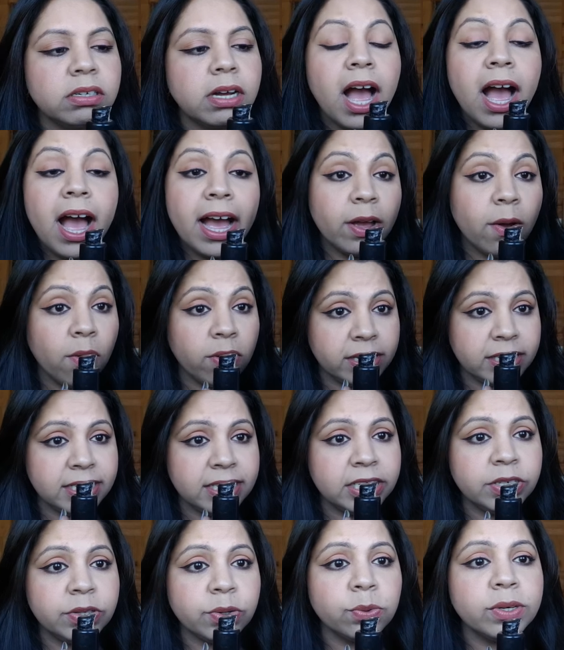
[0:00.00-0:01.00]
I
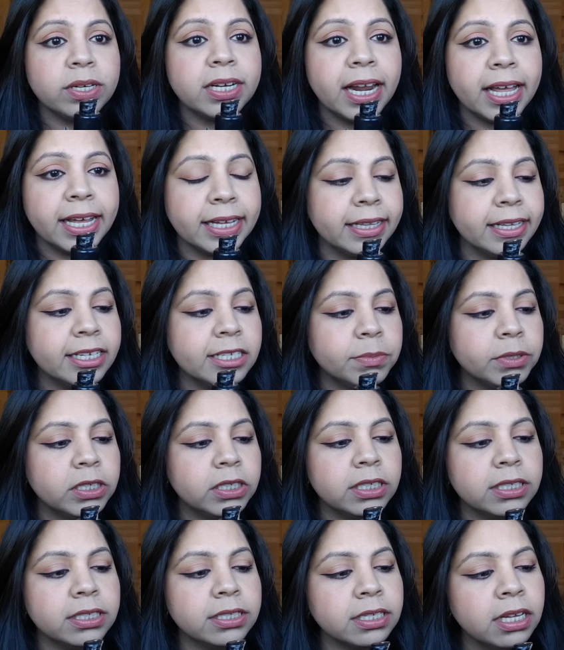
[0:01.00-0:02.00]
honestly don't like this
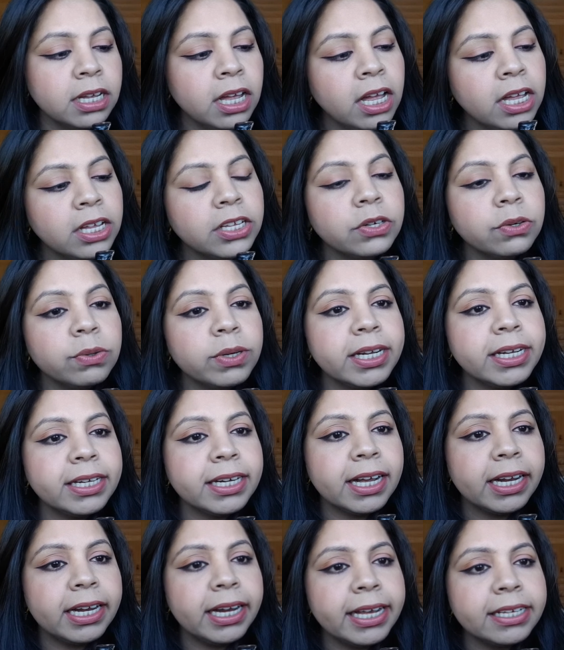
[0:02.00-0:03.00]
because
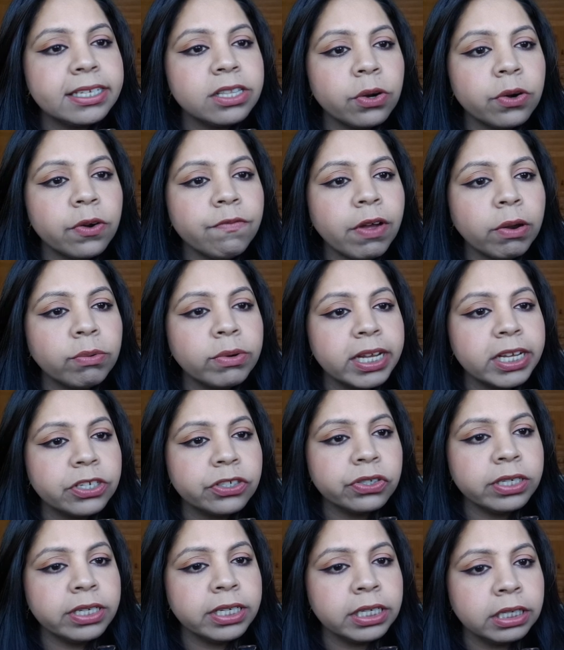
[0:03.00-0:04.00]
it collects a lot of
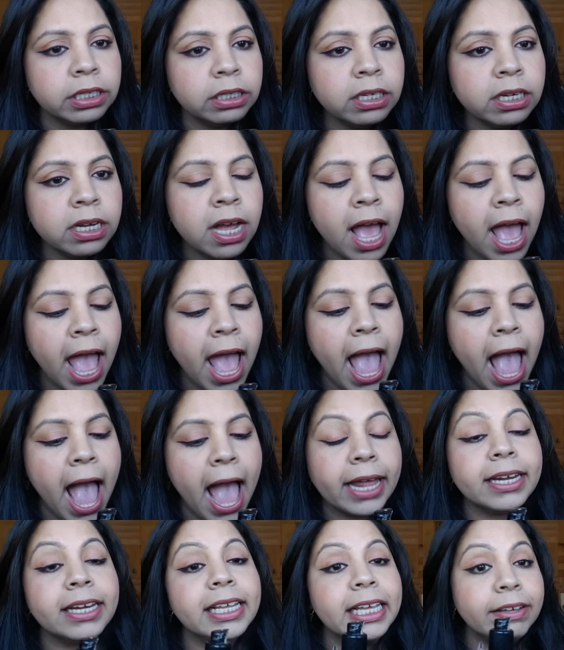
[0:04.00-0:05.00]
foundation here,
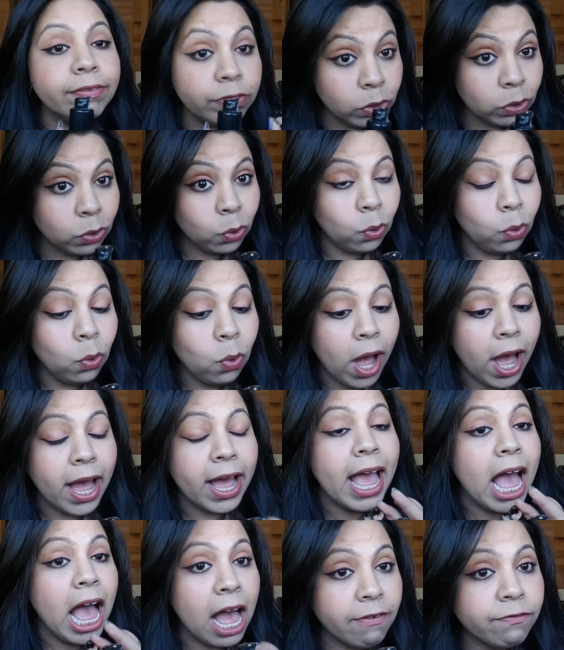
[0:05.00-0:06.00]
and even though I
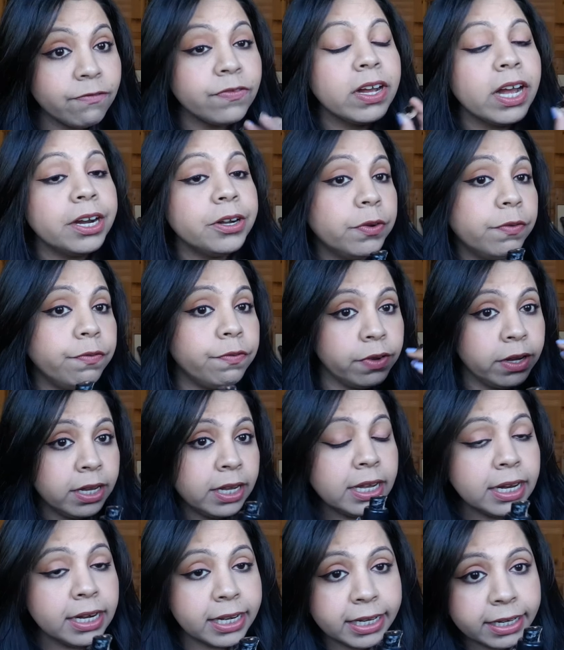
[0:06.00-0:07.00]
have kind of
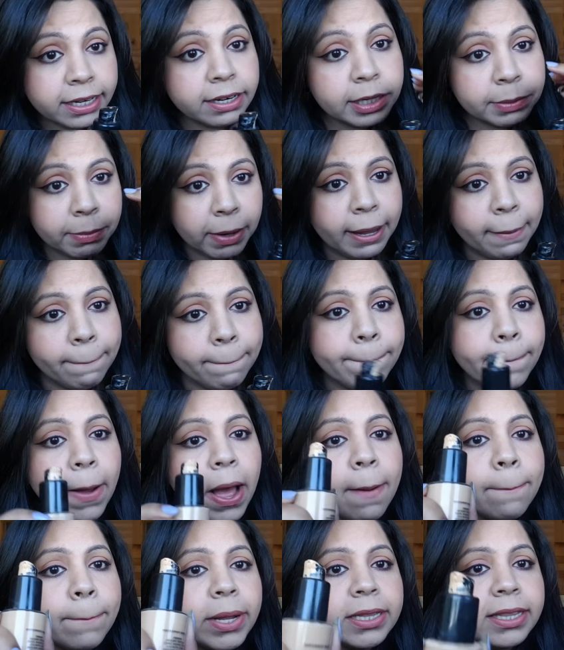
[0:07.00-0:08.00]
cleared my
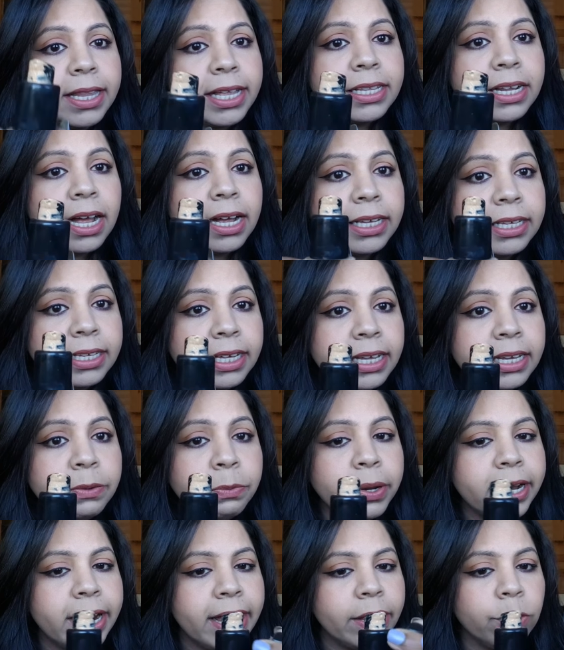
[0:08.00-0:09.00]
palm, but then
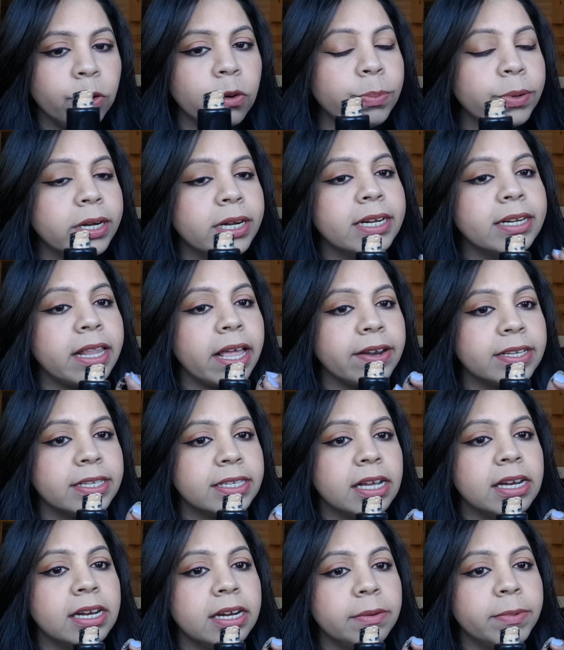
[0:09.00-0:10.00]
again when I open it there
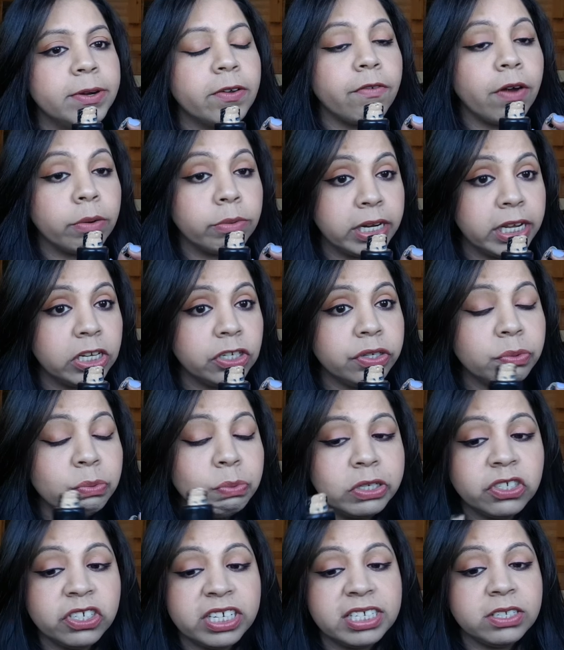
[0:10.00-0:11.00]
is a little bit of foundation,
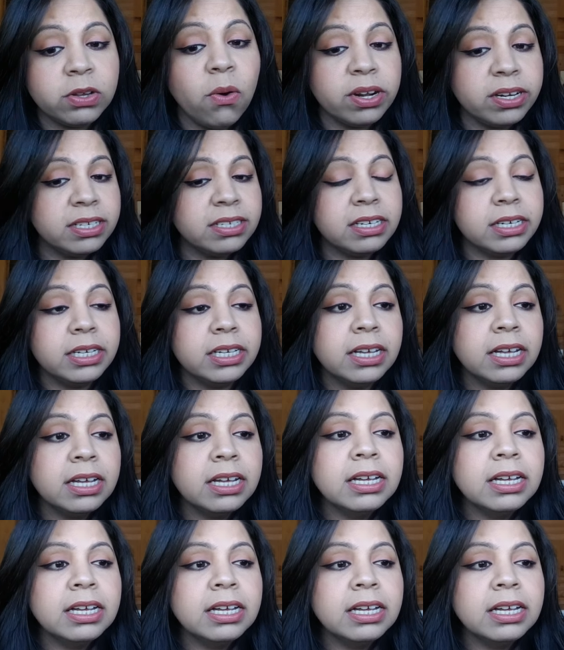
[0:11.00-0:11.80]
which is honestly